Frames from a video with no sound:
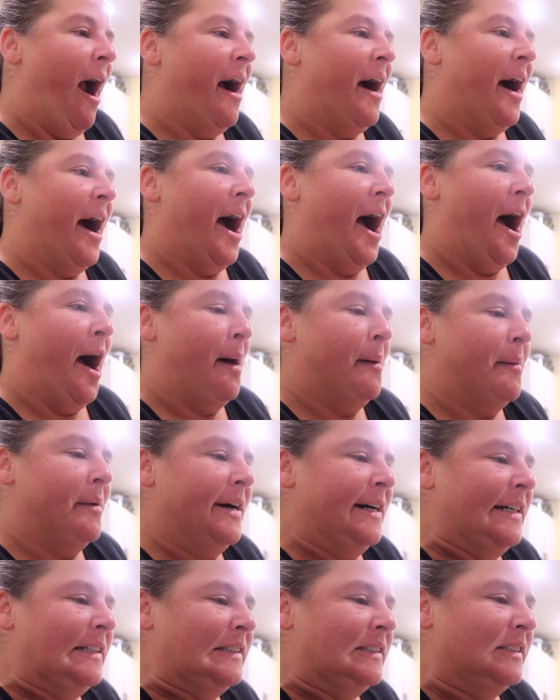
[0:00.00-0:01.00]
Oh,
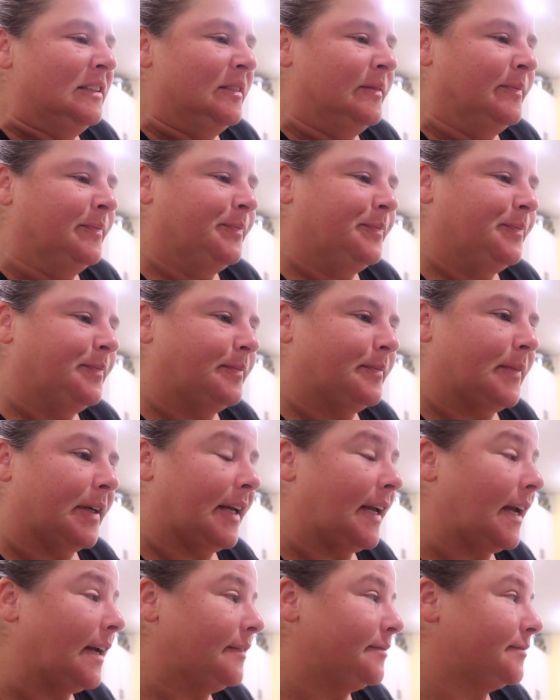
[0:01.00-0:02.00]
but
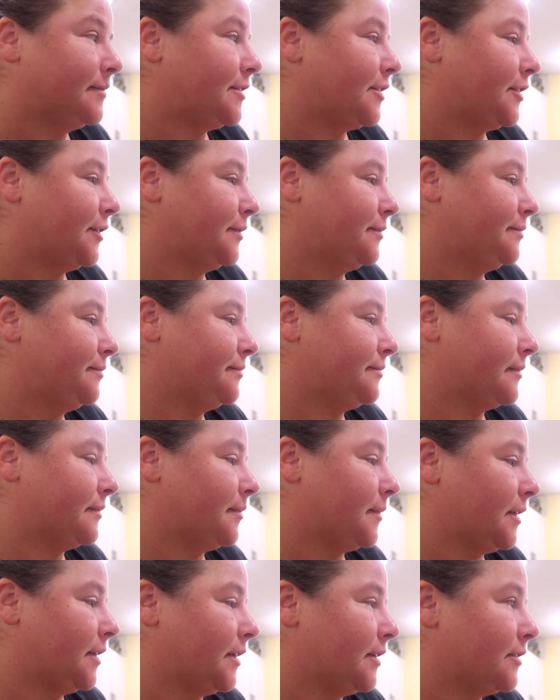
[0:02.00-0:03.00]
yeah, so I'm
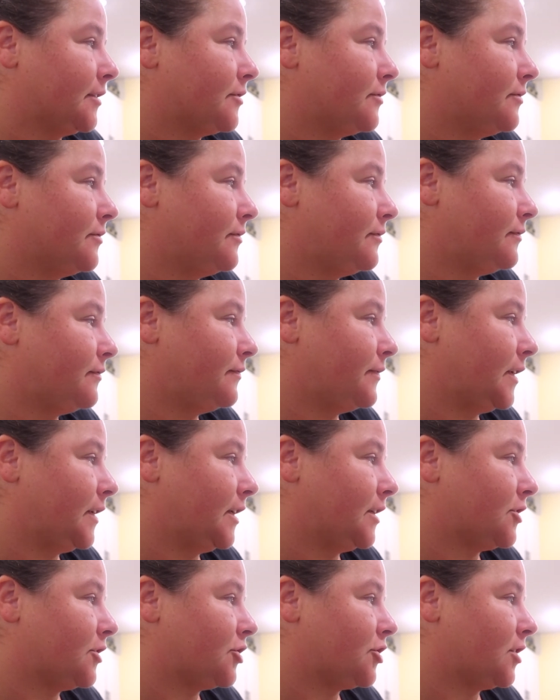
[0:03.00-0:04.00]
gonna
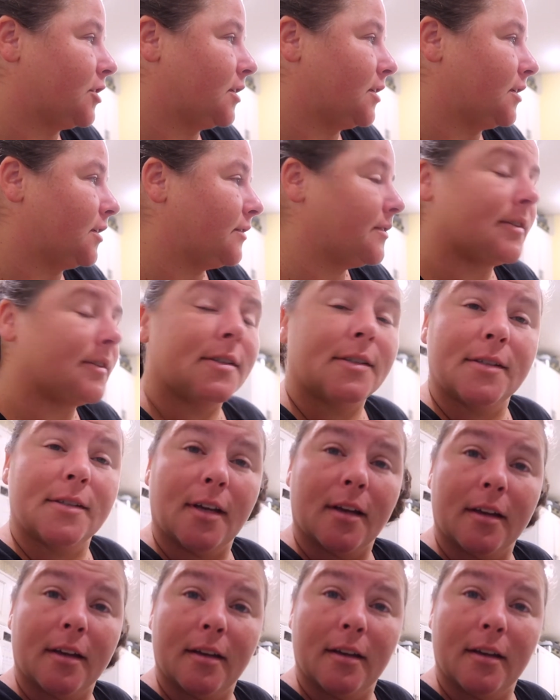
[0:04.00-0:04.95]
finish uh, suck.